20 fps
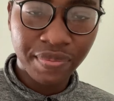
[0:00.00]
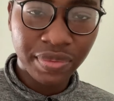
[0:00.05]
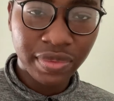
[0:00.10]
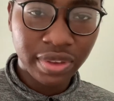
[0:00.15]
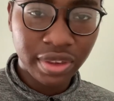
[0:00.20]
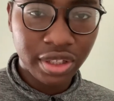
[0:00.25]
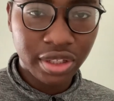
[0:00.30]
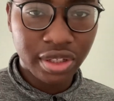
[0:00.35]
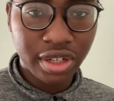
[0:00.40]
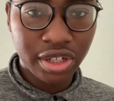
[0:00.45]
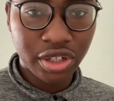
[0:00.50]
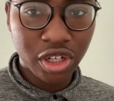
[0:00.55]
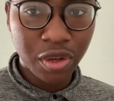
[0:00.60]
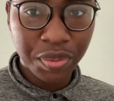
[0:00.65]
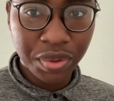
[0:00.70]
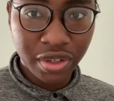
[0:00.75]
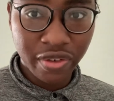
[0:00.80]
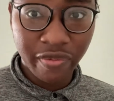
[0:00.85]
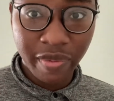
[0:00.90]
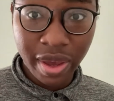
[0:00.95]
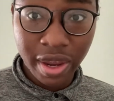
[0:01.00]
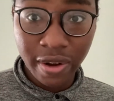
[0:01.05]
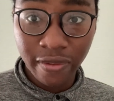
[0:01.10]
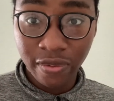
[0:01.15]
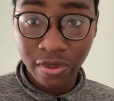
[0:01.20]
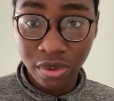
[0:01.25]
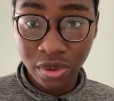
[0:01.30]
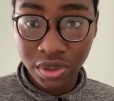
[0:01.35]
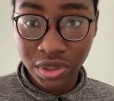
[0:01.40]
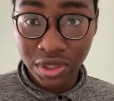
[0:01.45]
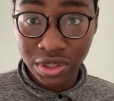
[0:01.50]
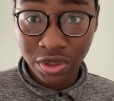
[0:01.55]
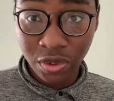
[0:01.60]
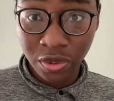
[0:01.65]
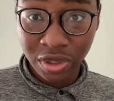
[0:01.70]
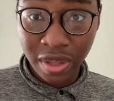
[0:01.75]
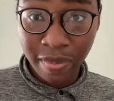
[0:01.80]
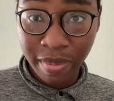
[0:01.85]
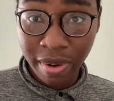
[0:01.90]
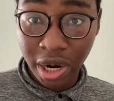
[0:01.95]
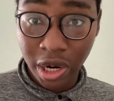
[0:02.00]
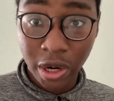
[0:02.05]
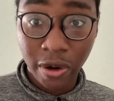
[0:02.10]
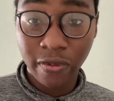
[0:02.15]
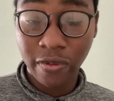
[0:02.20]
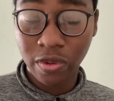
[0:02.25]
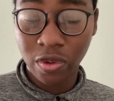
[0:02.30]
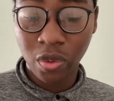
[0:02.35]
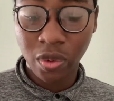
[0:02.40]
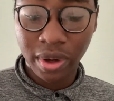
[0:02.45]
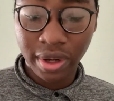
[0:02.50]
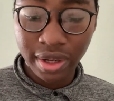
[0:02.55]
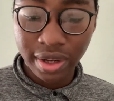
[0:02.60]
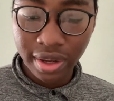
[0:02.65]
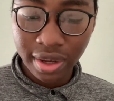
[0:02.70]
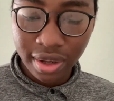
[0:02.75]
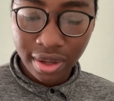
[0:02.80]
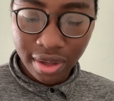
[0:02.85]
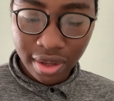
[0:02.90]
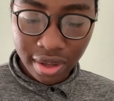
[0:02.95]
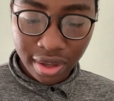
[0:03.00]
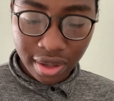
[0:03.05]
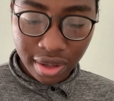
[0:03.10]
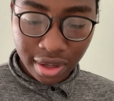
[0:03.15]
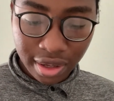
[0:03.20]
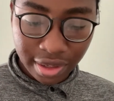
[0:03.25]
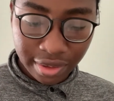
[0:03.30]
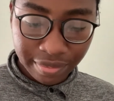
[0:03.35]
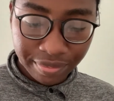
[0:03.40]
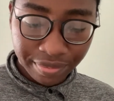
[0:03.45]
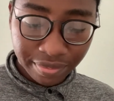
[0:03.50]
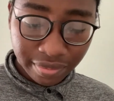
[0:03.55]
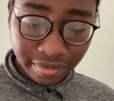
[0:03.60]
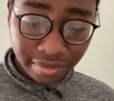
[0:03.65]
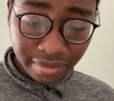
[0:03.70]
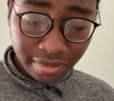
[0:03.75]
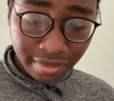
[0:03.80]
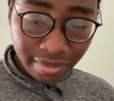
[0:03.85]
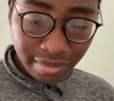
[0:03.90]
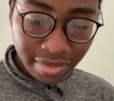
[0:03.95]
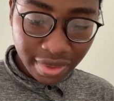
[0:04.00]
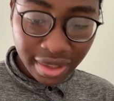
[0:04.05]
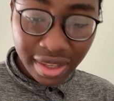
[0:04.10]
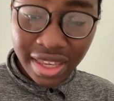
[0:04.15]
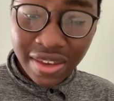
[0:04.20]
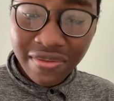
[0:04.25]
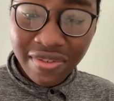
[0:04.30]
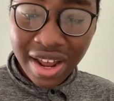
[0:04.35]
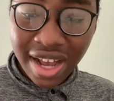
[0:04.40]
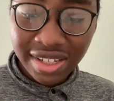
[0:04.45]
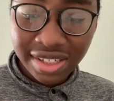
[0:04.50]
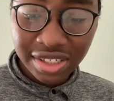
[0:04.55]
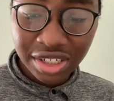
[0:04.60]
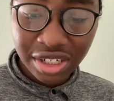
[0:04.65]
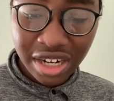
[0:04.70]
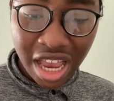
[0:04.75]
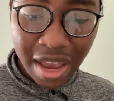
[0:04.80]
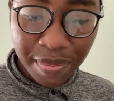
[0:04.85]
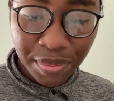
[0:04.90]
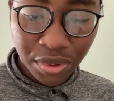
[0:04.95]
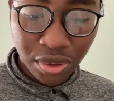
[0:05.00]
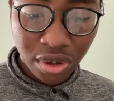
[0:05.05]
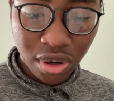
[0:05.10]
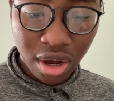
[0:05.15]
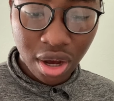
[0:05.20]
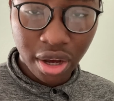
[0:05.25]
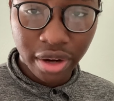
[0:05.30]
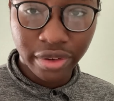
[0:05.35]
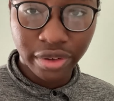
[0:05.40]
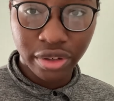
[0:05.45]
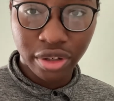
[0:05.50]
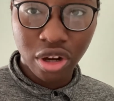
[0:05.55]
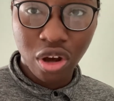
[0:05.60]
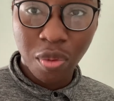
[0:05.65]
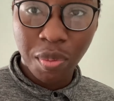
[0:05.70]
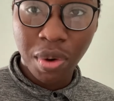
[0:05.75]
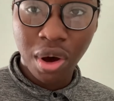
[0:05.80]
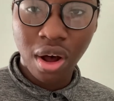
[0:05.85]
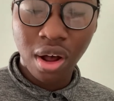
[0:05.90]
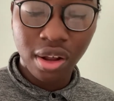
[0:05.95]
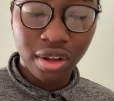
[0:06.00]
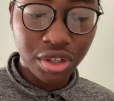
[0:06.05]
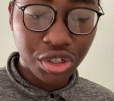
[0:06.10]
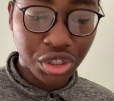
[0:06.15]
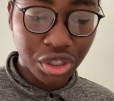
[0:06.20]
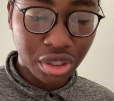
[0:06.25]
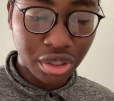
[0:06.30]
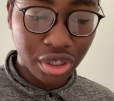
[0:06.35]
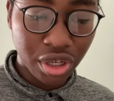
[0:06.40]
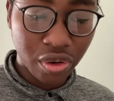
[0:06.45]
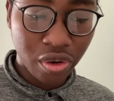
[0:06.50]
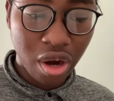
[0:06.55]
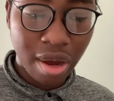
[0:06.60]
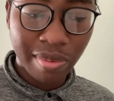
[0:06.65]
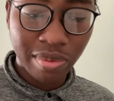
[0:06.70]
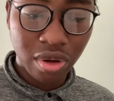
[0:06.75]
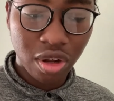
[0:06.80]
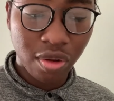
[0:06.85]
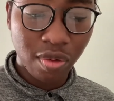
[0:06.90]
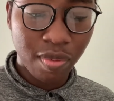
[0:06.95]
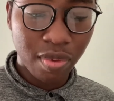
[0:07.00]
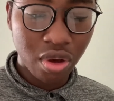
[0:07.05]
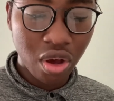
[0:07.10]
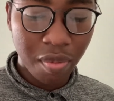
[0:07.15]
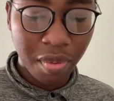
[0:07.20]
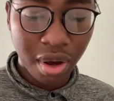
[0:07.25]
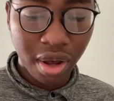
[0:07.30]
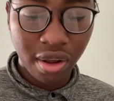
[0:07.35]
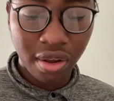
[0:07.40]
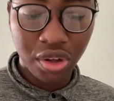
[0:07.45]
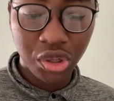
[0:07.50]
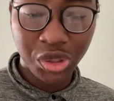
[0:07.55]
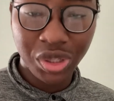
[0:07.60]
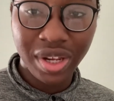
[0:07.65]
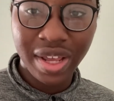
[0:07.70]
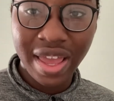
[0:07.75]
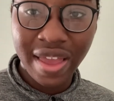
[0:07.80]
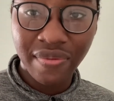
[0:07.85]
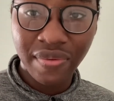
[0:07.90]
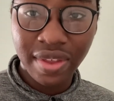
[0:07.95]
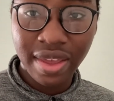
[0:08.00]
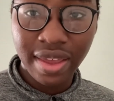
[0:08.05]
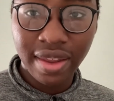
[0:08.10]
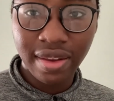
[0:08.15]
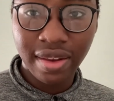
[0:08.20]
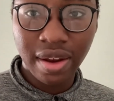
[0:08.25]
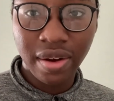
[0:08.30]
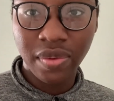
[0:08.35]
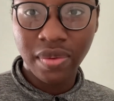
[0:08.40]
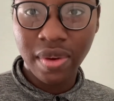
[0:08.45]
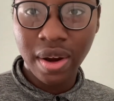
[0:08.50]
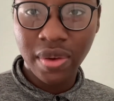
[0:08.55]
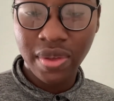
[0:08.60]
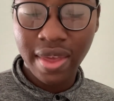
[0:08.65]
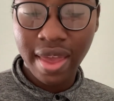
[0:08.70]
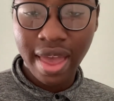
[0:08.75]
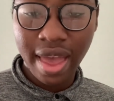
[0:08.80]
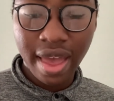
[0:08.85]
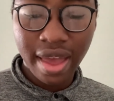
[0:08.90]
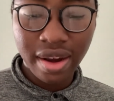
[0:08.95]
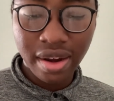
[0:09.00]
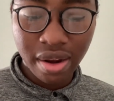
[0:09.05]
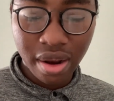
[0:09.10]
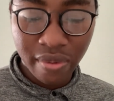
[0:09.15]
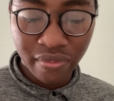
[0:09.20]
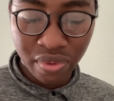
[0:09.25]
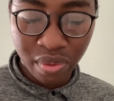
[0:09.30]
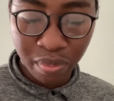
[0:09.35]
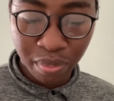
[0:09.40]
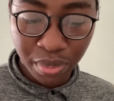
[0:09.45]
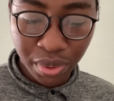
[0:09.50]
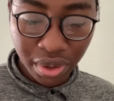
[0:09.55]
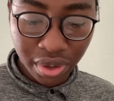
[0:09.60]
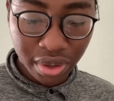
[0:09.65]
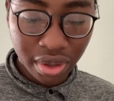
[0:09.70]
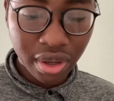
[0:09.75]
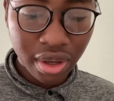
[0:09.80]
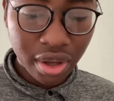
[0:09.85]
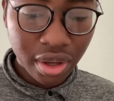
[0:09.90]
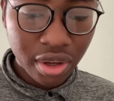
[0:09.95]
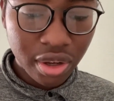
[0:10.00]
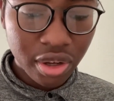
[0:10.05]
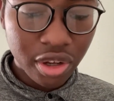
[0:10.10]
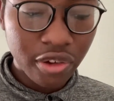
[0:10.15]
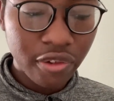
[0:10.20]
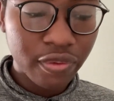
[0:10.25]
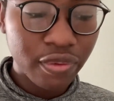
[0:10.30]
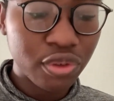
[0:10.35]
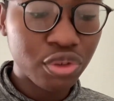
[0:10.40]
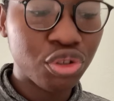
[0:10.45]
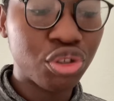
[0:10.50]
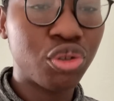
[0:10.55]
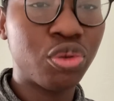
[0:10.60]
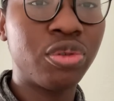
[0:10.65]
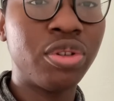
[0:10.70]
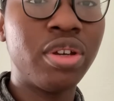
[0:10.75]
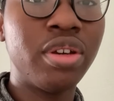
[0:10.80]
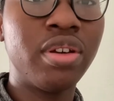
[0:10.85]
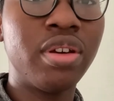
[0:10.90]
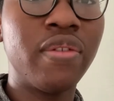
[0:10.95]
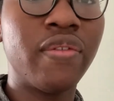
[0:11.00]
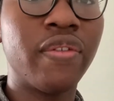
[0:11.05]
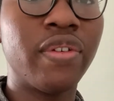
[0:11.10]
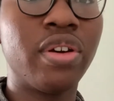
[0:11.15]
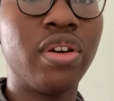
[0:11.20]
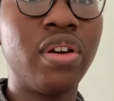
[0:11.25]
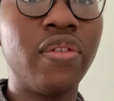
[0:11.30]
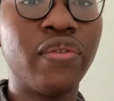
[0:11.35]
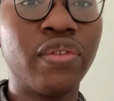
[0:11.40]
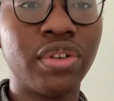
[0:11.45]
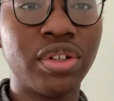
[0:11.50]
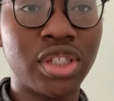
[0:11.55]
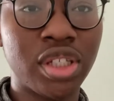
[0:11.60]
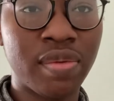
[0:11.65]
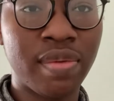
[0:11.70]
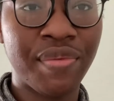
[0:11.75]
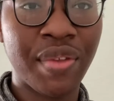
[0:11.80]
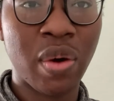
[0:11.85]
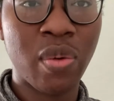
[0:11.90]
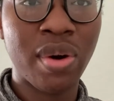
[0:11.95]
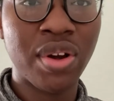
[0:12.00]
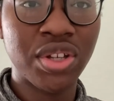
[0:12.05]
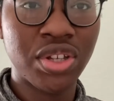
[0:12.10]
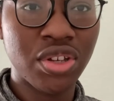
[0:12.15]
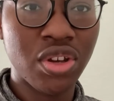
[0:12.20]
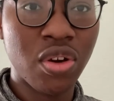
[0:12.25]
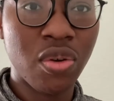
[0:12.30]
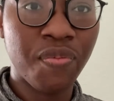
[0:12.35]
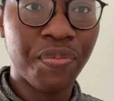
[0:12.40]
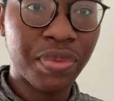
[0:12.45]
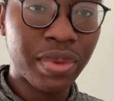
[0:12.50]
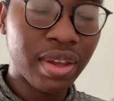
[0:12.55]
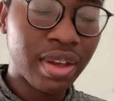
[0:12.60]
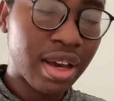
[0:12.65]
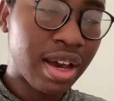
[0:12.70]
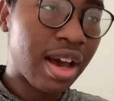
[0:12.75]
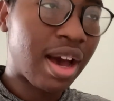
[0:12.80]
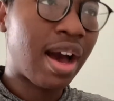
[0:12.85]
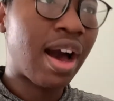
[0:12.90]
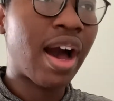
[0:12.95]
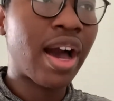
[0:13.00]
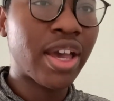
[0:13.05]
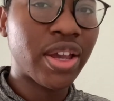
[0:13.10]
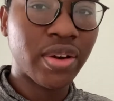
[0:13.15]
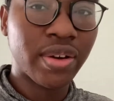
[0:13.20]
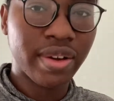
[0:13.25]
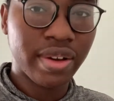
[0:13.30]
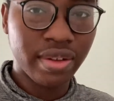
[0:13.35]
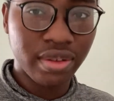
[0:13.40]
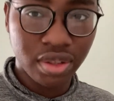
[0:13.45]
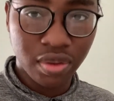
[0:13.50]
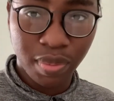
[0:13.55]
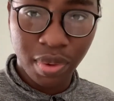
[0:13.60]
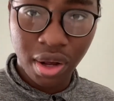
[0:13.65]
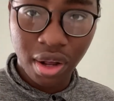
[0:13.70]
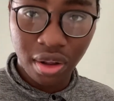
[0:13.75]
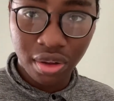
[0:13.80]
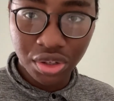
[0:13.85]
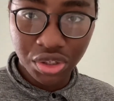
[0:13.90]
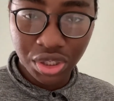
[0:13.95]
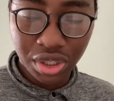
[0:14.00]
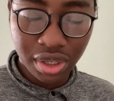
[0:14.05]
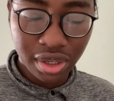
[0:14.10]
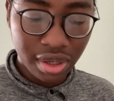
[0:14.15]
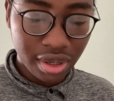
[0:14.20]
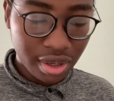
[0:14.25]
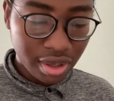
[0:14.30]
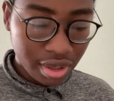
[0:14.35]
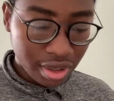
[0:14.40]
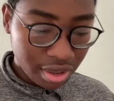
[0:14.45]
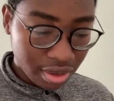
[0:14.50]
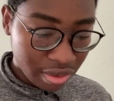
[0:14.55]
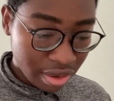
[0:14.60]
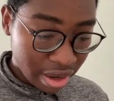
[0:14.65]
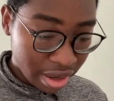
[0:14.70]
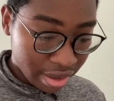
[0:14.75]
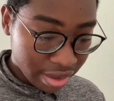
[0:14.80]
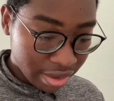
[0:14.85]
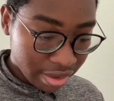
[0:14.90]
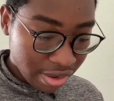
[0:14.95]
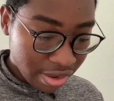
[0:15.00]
this description of manifolds is a really powerful one. It even has a chapter on cohomology, de Rham cohomology, in the near the end of the book, which is really good for someone that wants to go higher in topology, right?